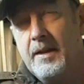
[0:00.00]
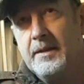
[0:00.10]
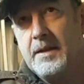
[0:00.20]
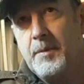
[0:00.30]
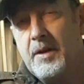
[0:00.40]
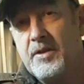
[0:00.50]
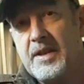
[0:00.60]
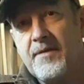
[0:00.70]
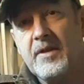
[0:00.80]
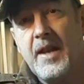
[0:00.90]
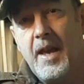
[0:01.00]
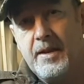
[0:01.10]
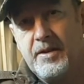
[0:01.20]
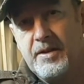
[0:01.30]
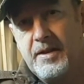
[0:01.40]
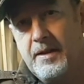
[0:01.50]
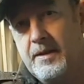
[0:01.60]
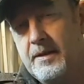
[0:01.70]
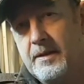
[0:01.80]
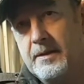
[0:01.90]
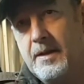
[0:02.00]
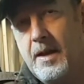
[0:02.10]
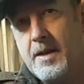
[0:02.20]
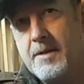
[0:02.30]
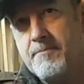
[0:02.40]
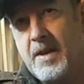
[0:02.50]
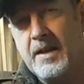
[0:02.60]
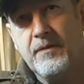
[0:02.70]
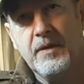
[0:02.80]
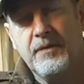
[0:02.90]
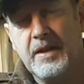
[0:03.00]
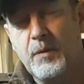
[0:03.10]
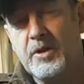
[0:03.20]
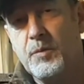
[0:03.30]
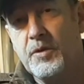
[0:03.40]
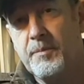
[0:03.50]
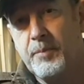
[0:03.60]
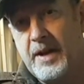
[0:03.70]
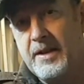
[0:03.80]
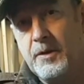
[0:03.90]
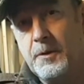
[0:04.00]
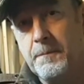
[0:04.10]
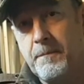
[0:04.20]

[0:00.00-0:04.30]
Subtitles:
007S 850, which was brand new.